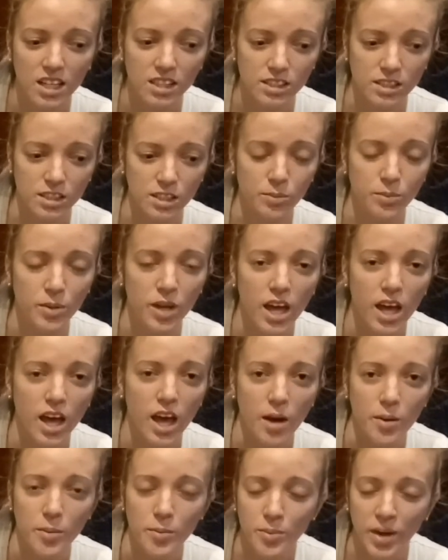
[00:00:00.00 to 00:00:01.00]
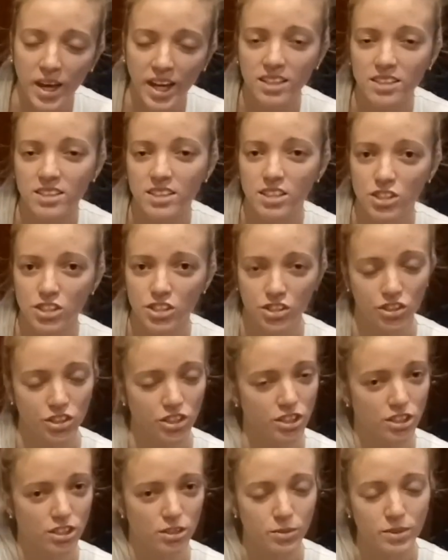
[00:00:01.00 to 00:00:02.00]
some amazing
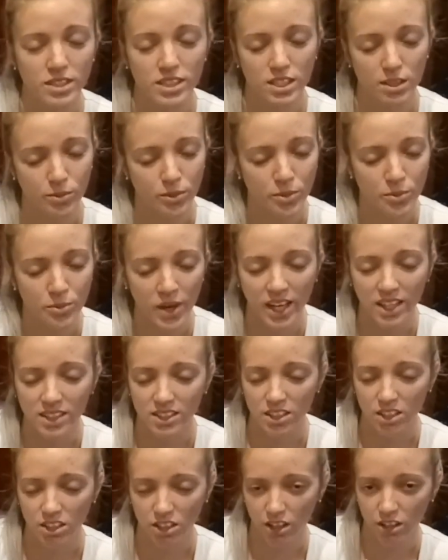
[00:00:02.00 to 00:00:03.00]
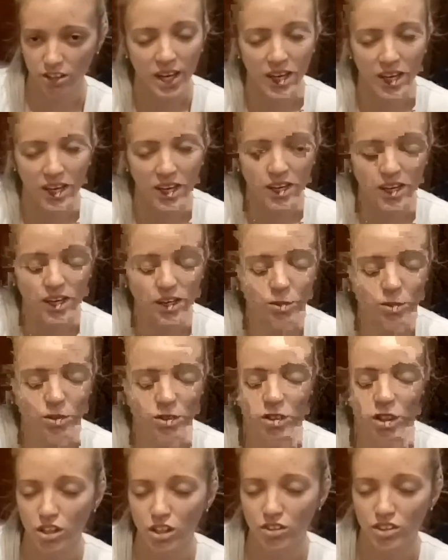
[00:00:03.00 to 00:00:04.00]
shoots with some amazing girls. You will
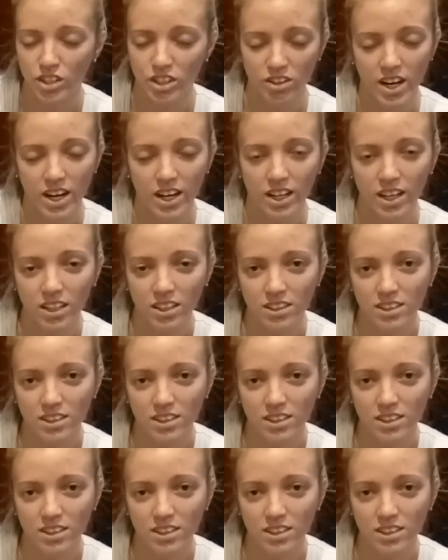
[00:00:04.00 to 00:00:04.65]
not regret it.